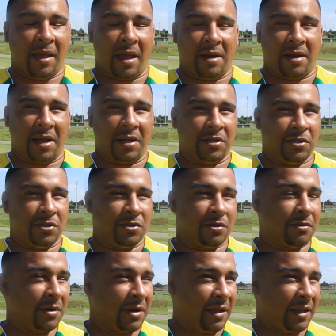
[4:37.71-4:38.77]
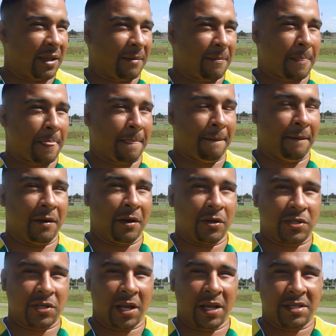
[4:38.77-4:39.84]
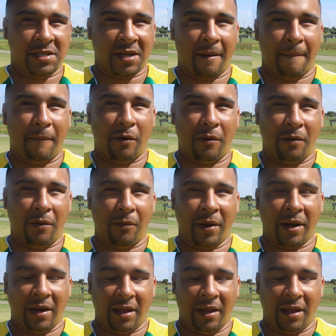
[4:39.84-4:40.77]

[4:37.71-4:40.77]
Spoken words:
And I enjoy, chasing a ball.